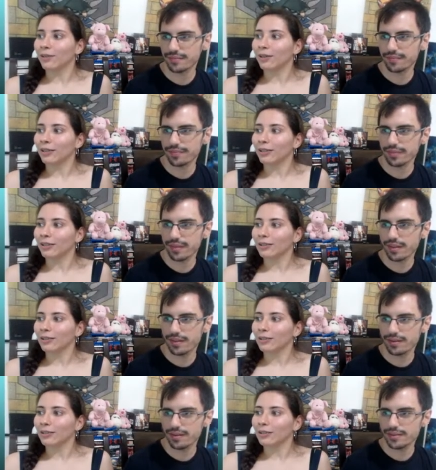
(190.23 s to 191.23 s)
Speaker 1: Mark?
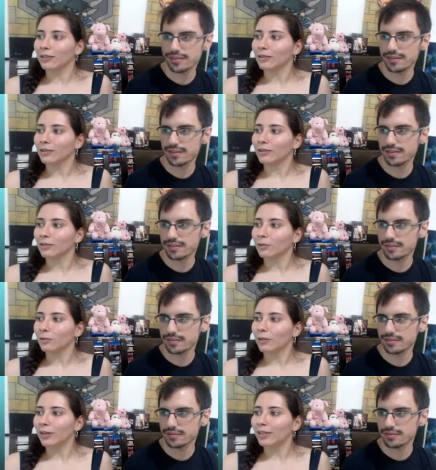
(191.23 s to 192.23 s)

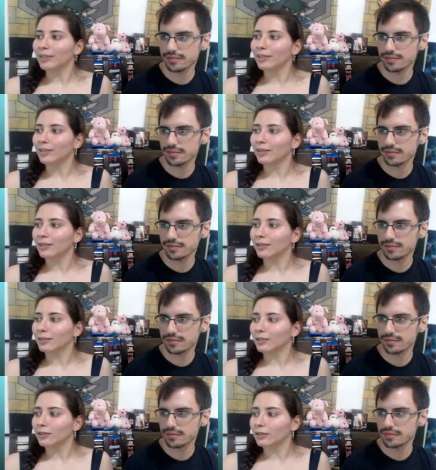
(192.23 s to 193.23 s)
Where is the...
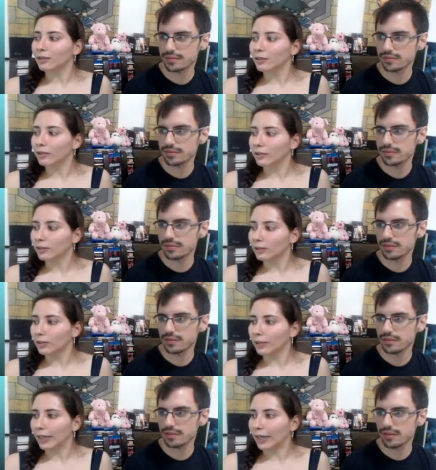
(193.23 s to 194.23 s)

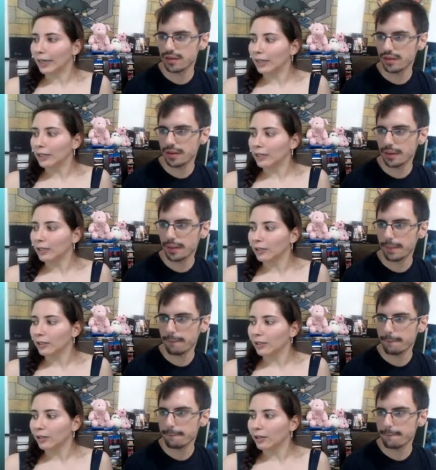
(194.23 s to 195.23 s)
Okay.
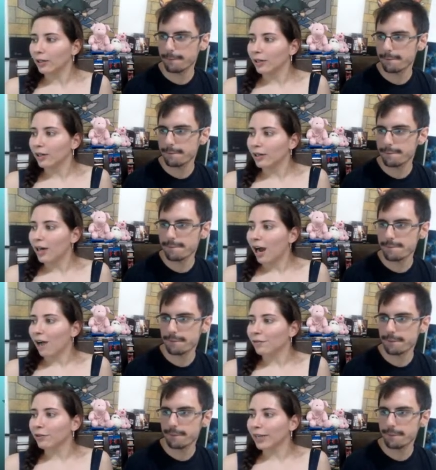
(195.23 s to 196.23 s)

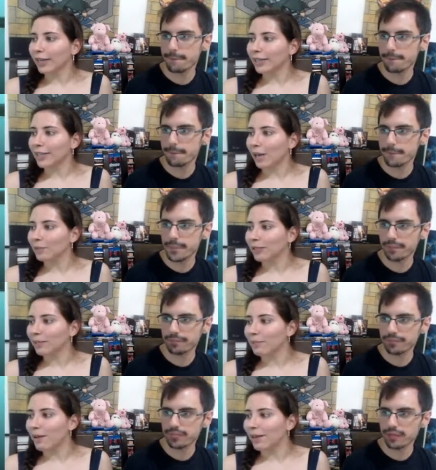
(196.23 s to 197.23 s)
I feel like in Captain
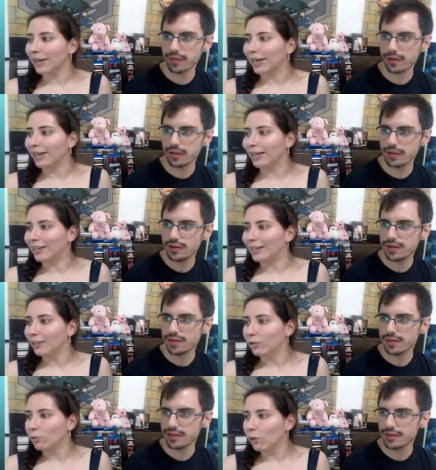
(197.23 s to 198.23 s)
America.
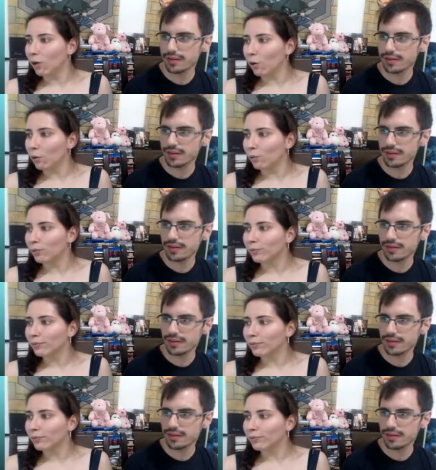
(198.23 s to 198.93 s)
Yeah. Woo!